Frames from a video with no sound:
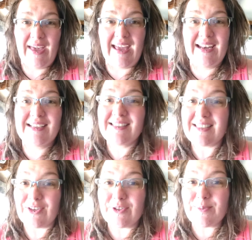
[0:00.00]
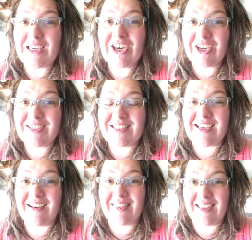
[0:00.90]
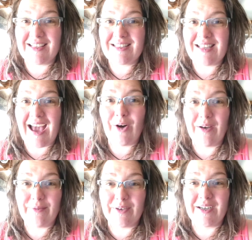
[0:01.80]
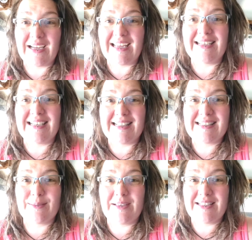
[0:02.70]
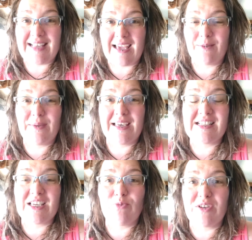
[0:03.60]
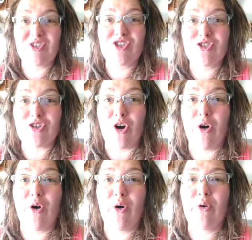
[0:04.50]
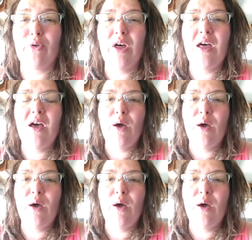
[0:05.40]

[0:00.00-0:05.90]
Okay, and excuse me cursing on this. However, it needs to be said because it was so